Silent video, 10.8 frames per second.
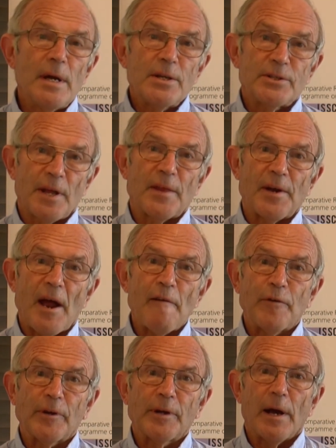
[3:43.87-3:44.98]
Southern
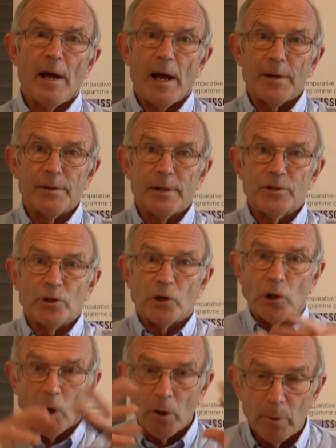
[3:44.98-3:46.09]
Africa, and it's a
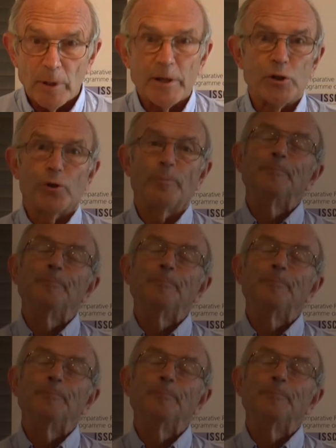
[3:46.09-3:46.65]
global issue.